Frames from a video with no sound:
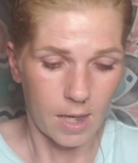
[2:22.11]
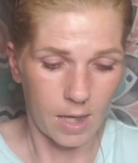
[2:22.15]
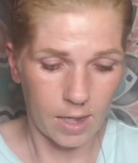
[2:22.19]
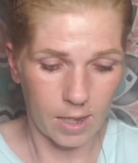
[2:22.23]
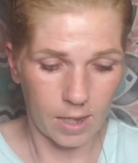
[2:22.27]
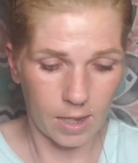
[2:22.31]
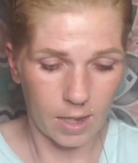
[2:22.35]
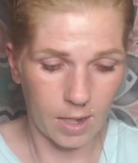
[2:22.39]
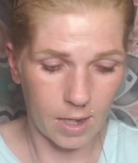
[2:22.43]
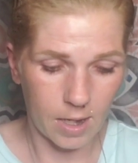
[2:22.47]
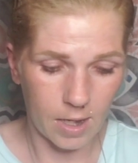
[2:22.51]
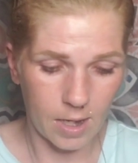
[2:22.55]

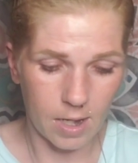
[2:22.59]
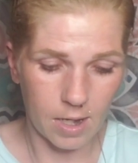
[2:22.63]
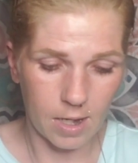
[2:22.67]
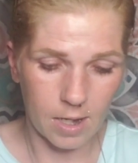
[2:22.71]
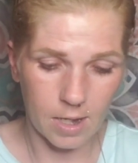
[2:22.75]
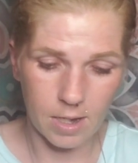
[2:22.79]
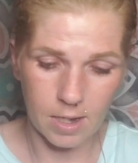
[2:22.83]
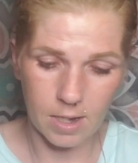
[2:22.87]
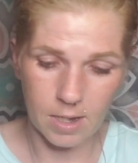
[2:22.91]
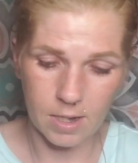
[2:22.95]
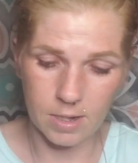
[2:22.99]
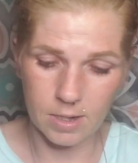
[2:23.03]

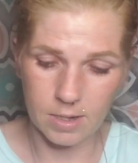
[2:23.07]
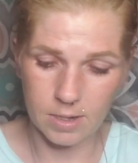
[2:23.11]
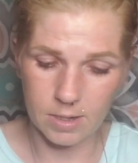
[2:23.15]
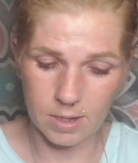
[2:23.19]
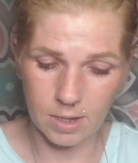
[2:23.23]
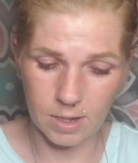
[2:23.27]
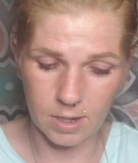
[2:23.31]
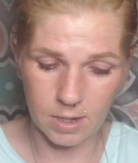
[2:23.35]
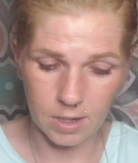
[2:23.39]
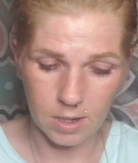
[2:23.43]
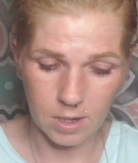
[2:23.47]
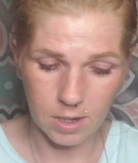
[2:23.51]

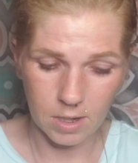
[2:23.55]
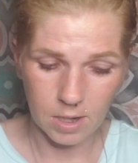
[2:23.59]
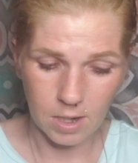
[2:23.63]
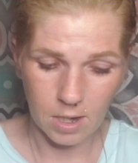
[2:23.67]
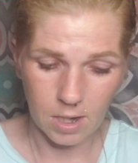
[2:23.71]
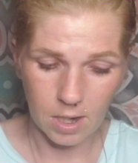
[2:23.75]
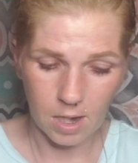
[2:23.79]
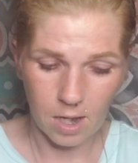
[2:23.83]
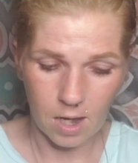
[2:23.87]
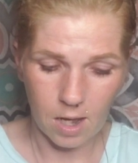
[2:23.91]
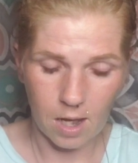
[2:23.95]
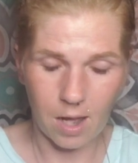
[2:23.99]
And
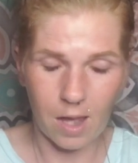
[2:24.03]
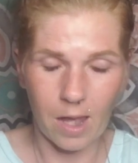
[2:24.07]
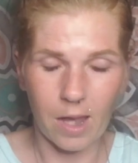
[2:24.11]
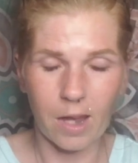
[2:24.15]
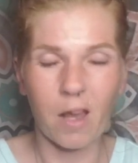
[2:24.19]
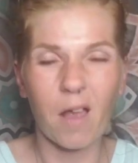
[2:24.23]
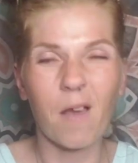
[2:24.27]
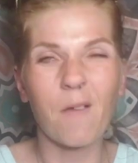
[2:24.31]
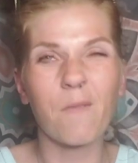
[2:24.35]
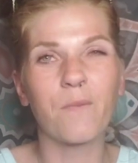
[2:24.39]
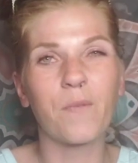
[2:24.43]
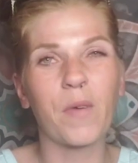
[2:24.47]

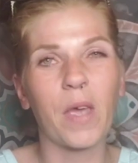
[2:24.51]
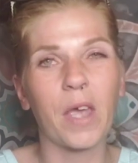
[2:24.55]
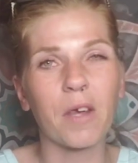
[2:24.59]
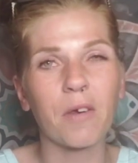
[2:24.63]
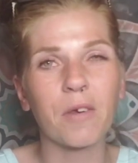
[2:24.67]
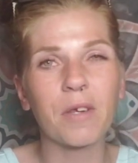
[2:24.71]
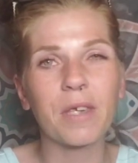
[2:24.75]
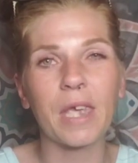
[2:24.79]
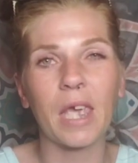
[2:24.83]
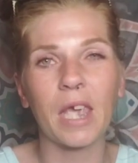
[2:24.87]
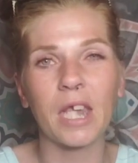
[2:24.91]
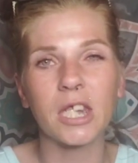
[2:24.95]
I got
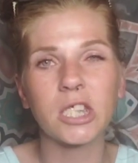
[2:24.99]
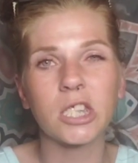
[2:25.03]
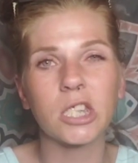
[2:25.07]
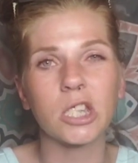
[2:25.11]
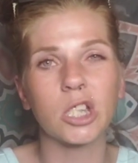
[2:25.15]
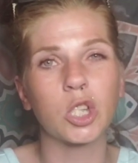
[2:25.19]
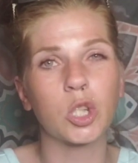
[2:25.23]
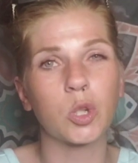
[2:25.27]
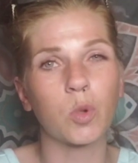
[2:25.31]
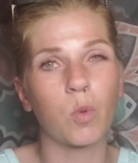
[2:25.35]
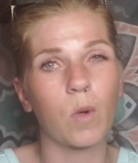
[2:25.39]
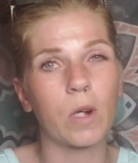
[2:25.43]

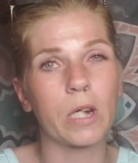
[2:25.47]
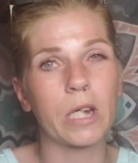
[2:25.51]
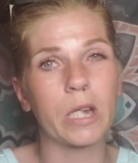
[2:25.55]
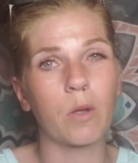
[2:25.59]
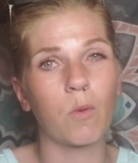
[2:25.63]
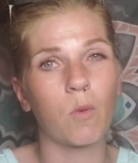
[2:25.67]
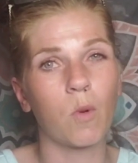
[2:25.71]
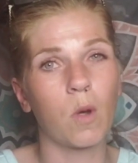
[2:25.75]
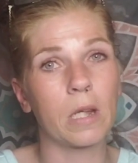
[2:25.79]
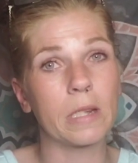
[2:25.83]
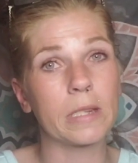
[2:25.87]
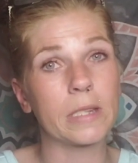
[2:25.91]
variation
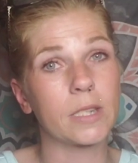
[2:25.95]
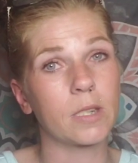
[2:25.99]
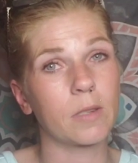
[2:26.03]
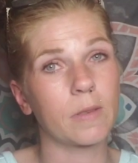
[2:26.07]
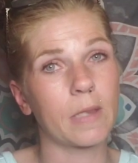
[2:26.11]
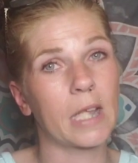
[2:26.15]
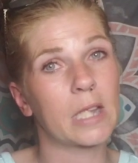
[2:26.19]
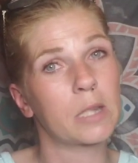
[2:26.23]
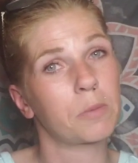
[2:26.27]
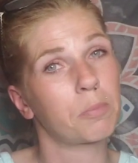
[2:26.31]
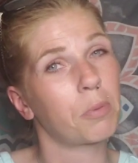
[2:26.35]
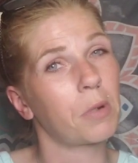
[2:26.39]
21, so
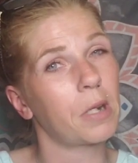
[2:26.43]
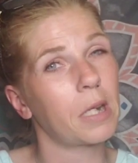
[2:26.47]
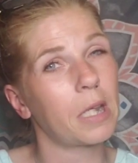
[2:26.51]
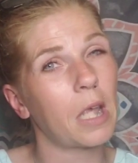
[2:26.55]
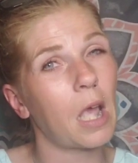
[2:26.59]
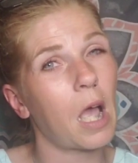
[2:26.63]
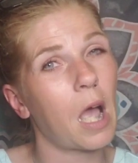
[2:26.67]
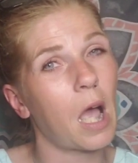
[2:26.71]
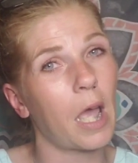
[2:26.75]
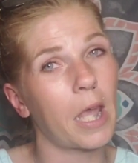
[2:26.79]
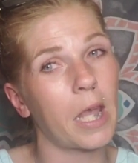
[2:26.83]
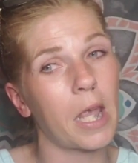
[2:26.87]
that's
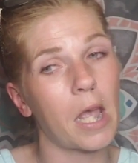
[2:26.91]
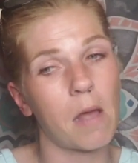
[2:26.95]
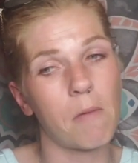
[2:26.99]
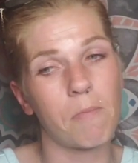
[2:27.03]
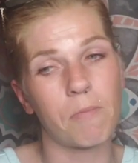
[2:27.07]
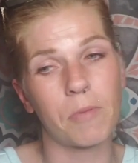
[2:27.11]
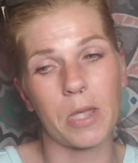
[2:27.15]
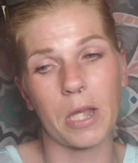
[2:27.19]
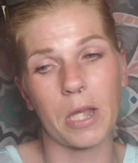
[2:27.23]
pretty high up